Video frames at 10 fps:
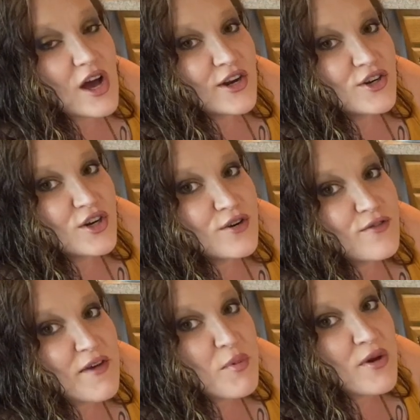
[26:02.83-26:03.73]
under
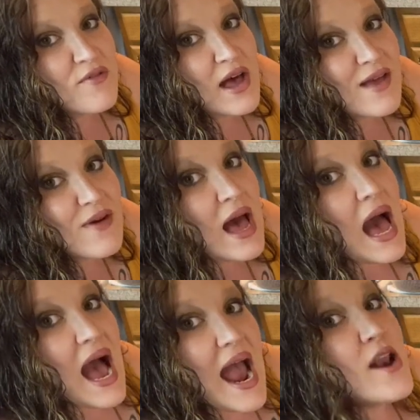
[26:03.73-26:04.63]
5.5,
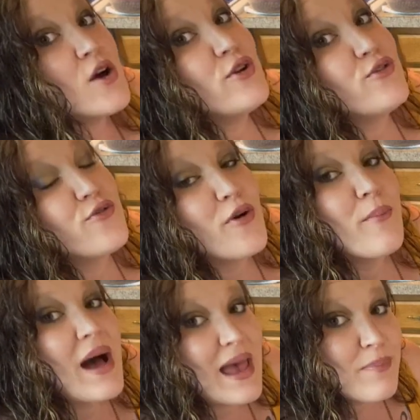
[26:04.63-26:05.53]
I noticed for my